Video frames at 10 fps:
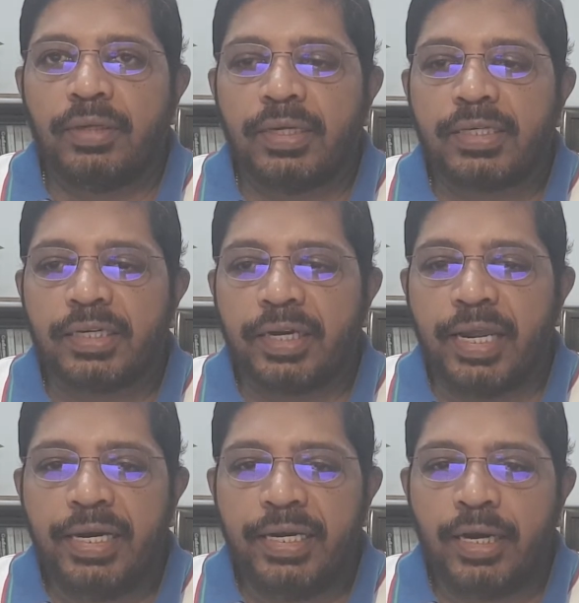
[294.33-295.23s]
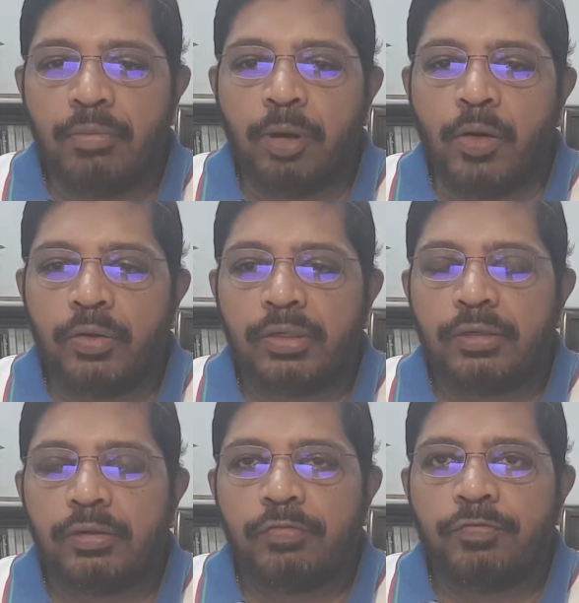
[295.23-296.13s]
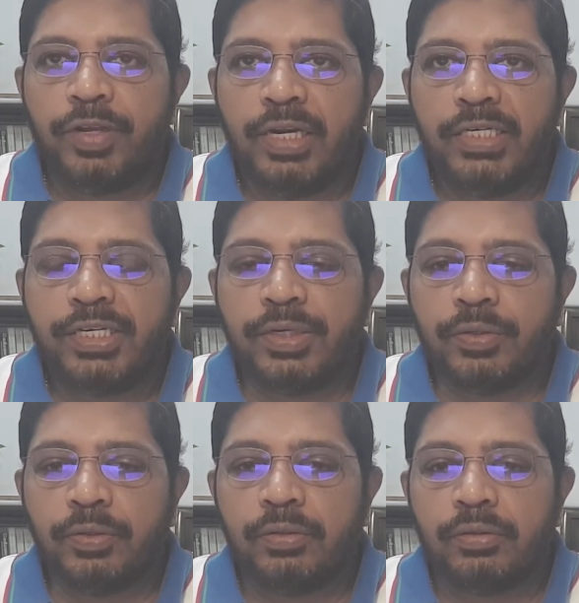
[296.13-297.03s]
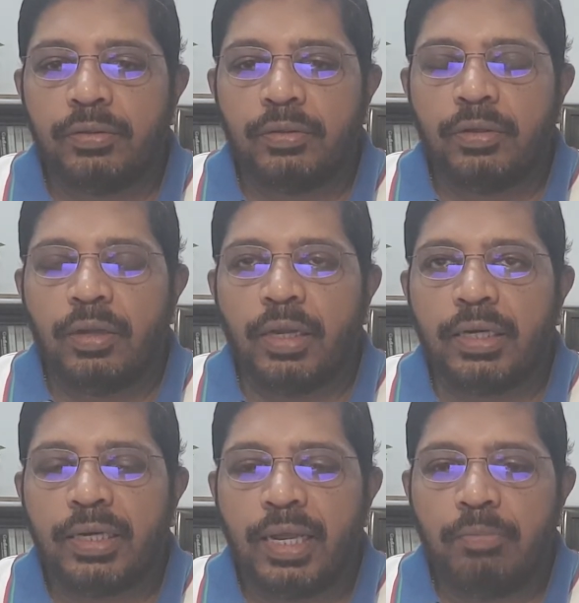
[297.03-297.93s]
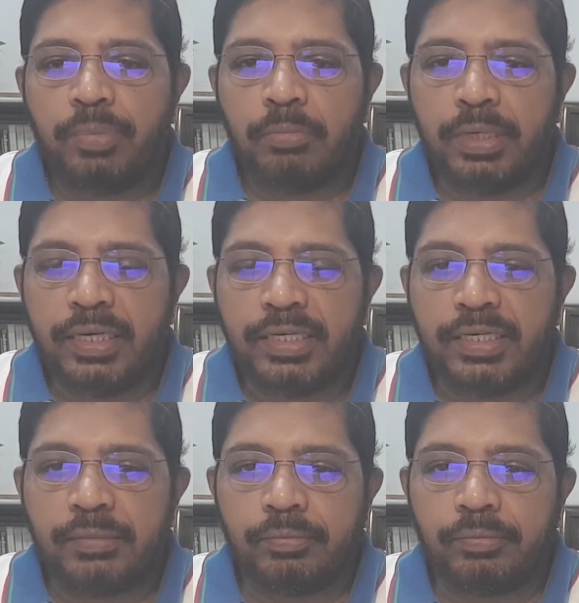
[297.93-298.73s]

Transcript: a certain idea about finitude and culpability.